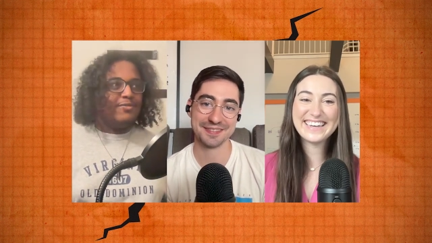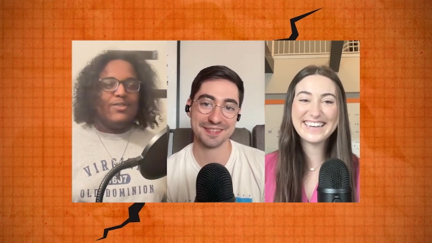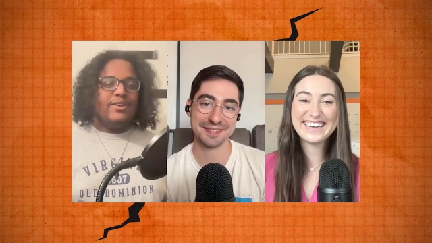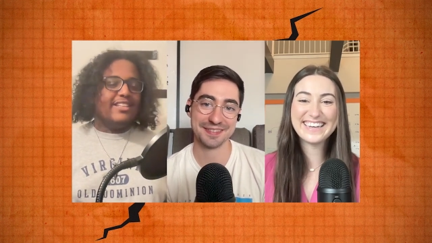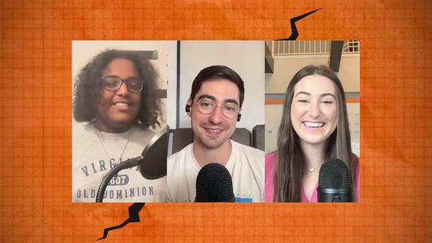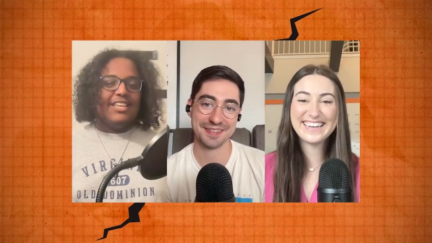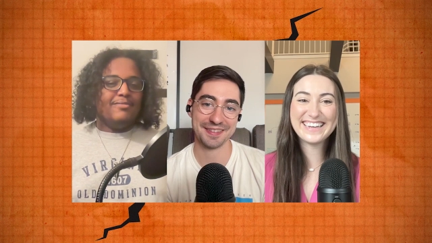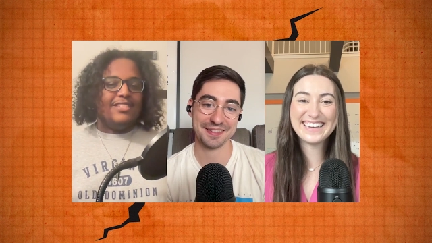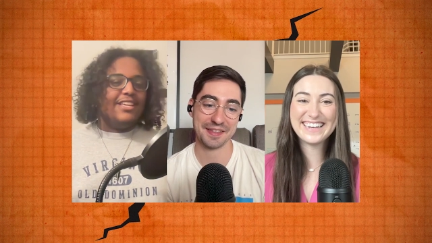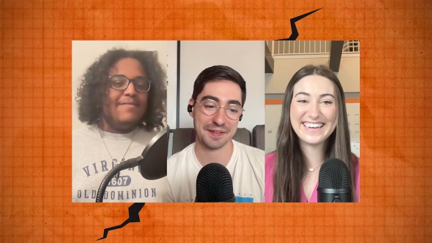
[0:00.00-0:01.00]
Speaker 1: on the same
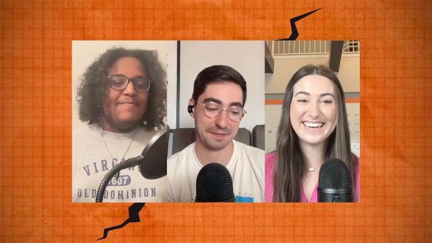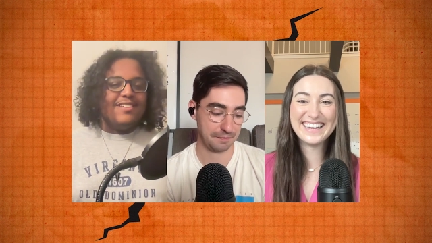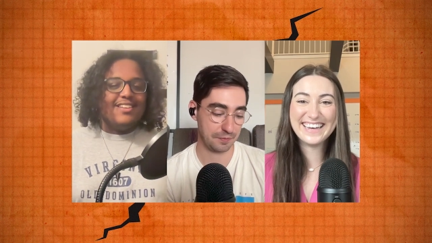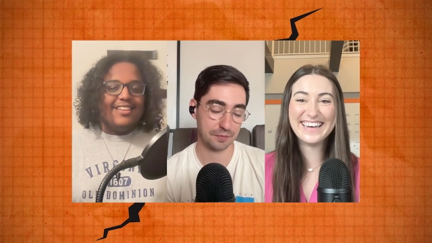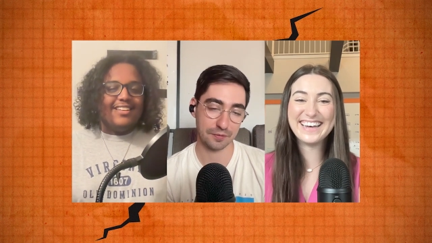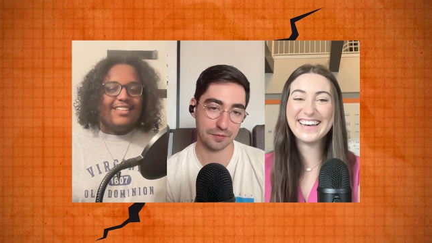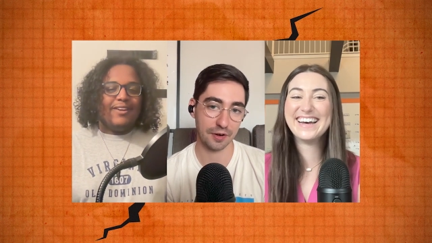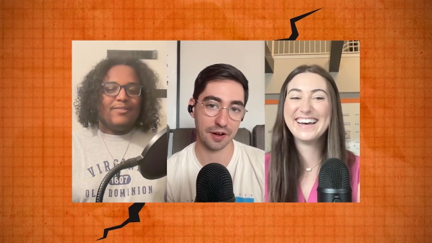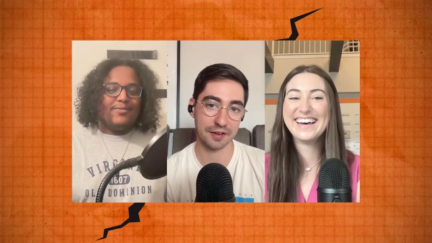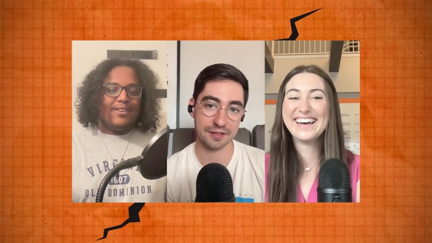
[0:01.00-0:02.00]
team. That
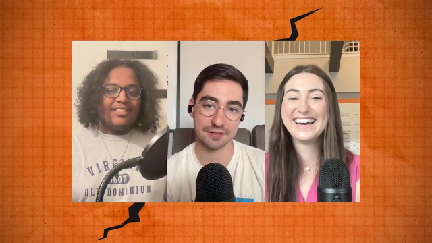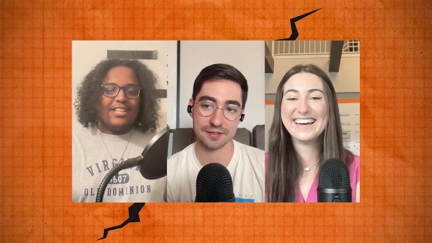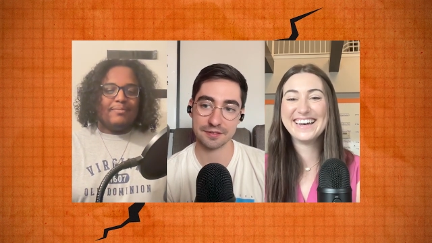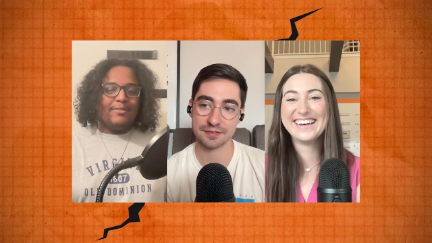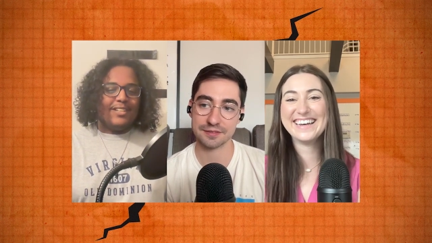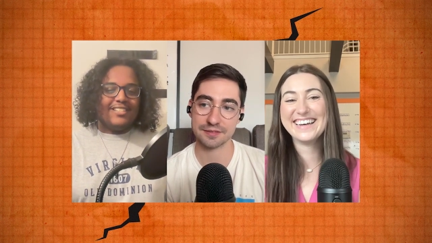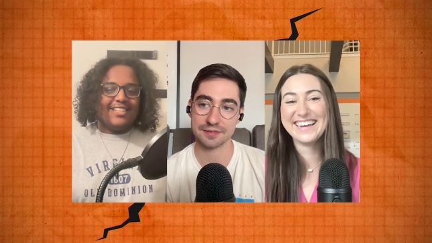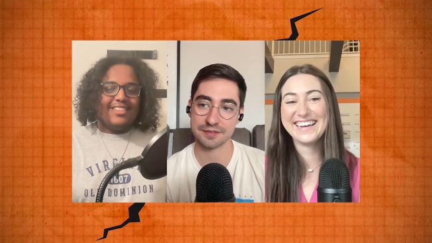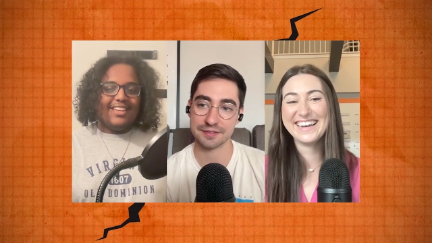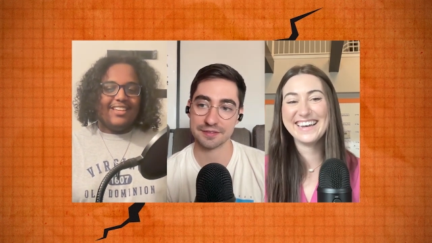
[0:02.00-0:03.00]
was right. fucked up of us. I
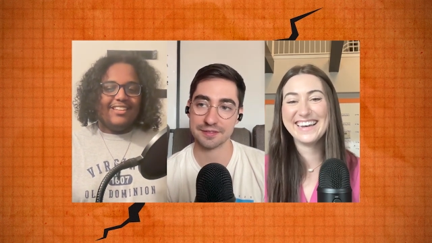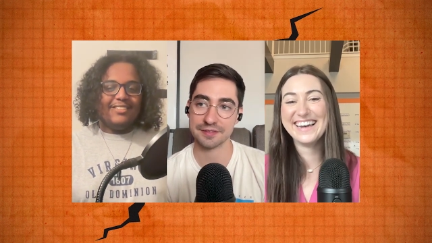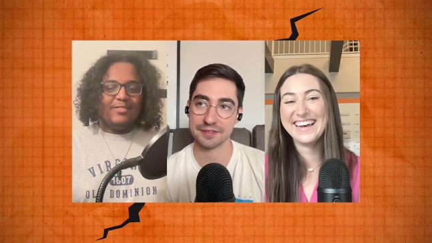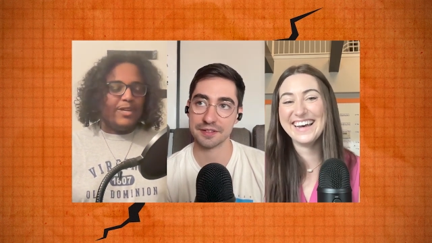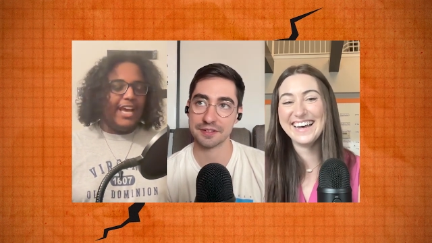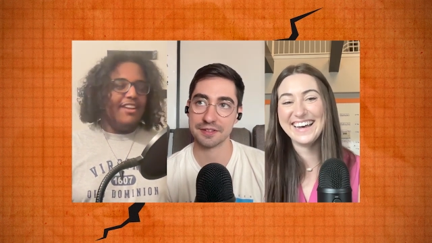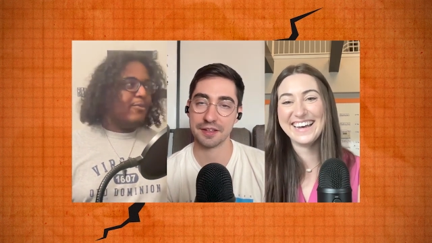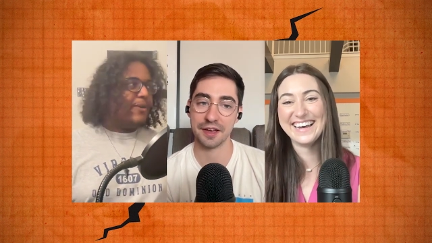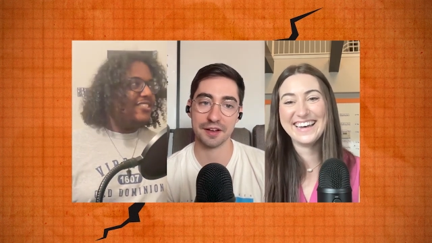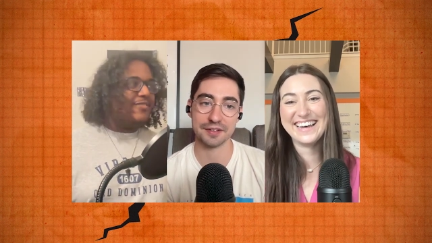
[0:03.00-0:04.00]
think we had the
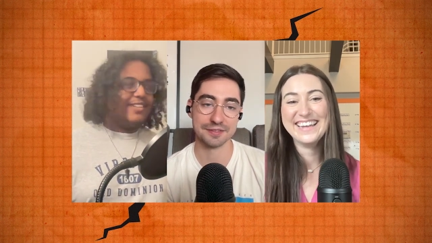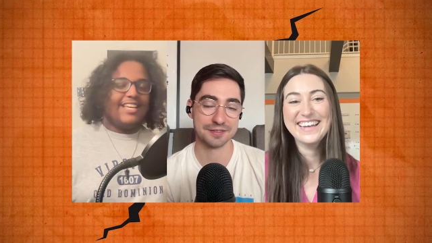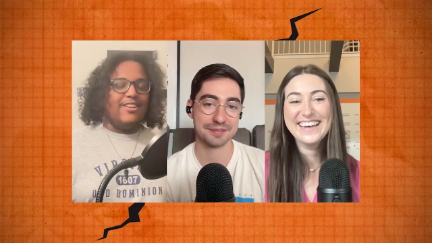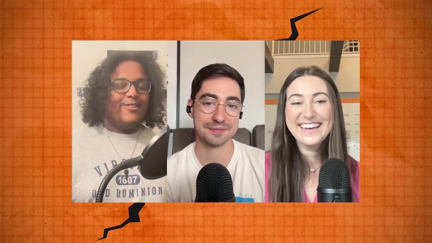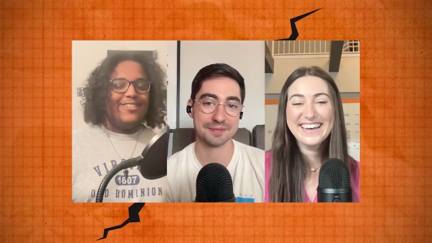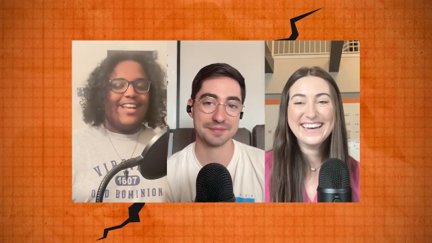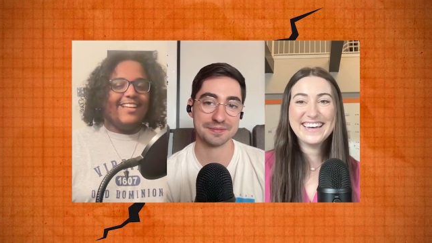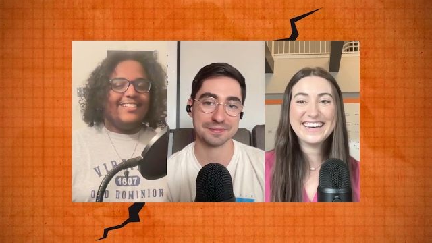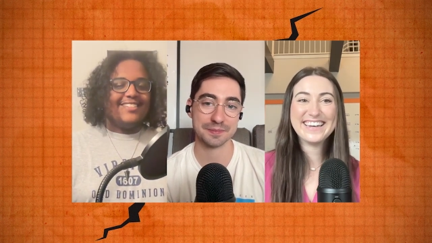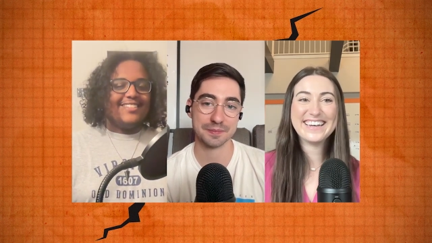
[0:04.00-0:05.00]
rest yeah. of us had no
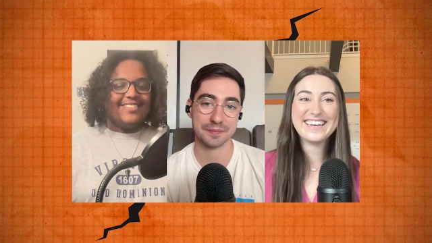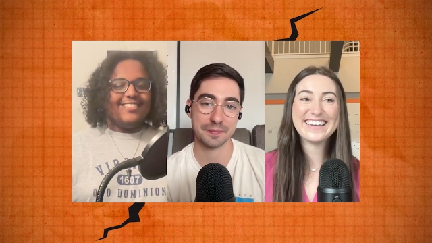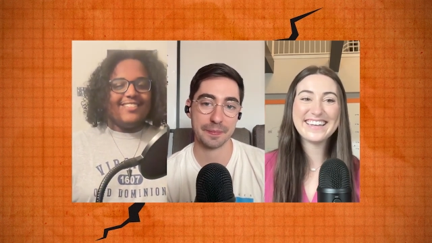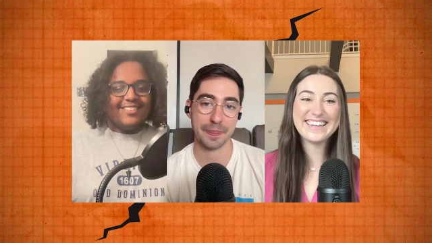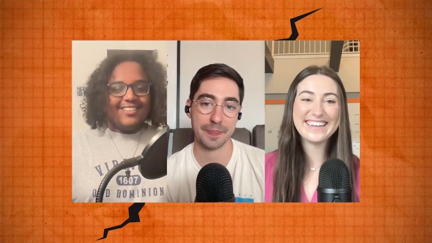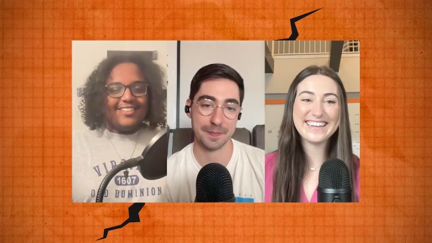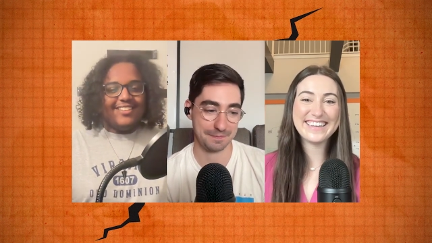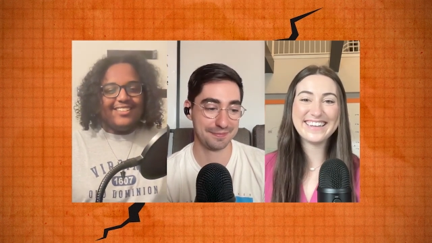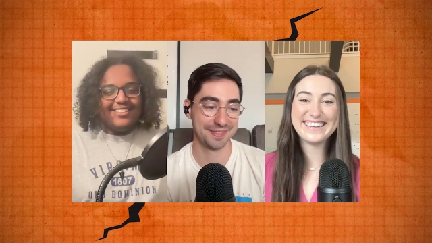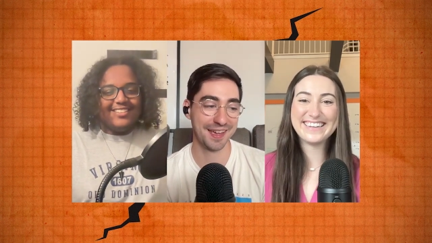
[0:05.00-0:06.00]
chance.
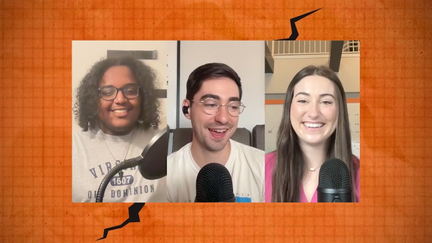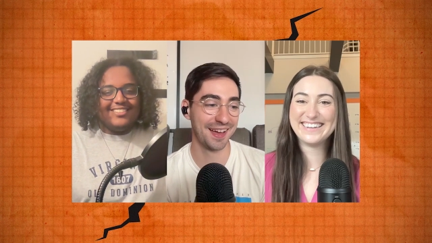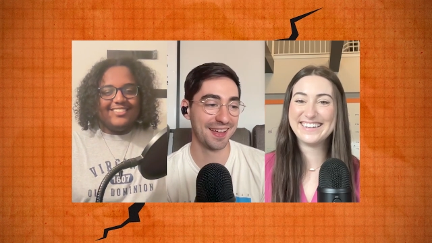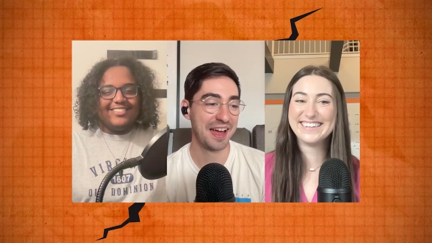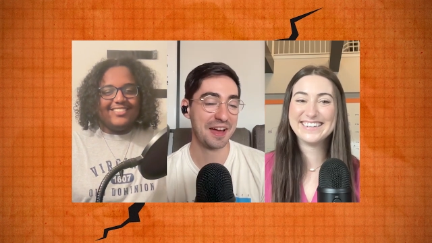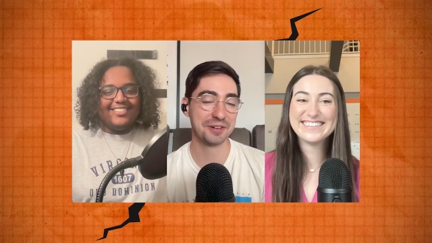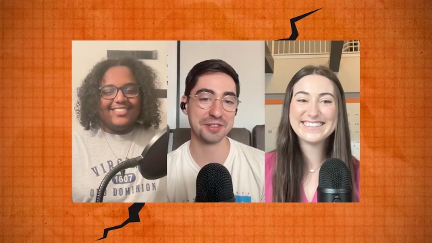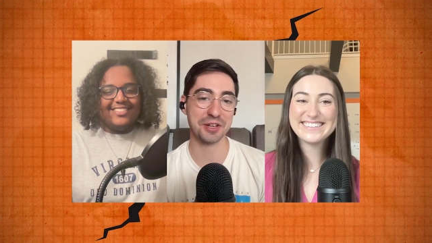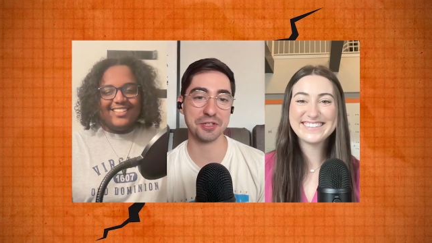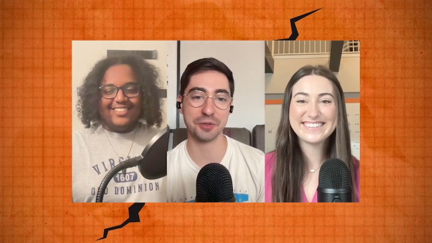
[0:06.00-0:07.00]
Speaker 2: Uh,
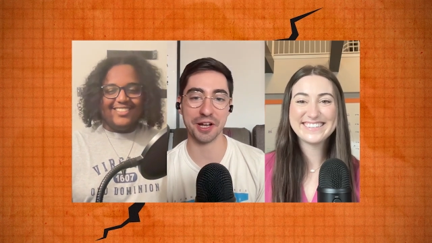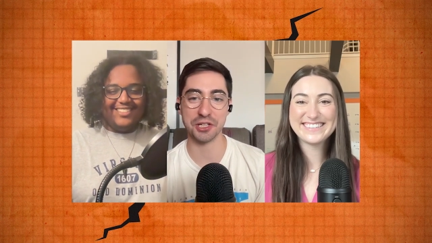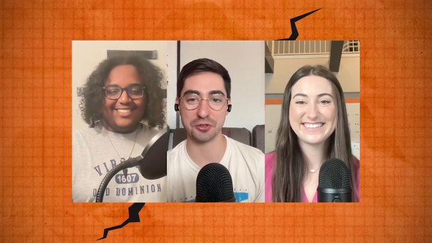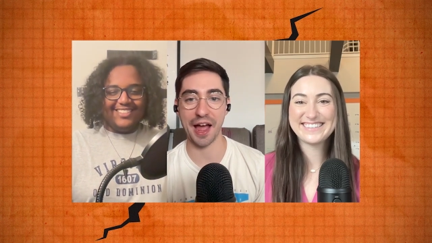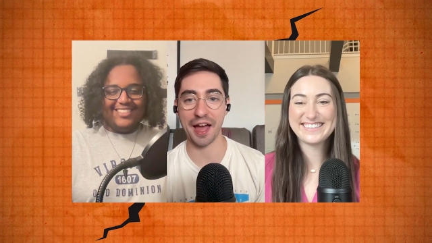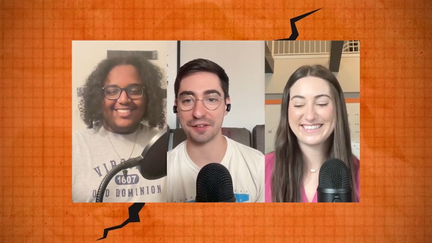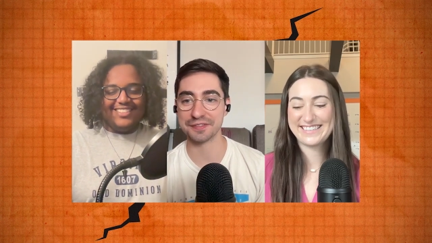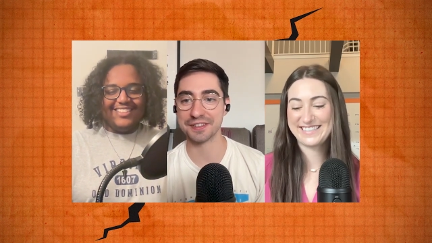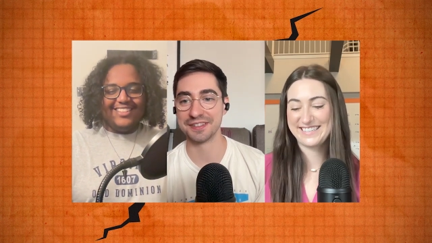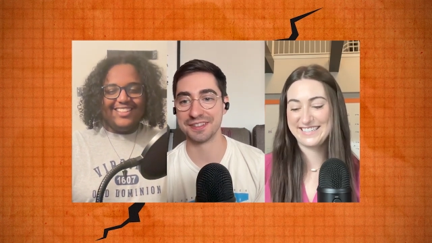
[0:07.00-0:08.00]
you start doing a
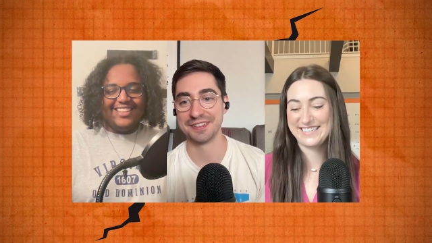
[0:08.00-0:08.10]
draft.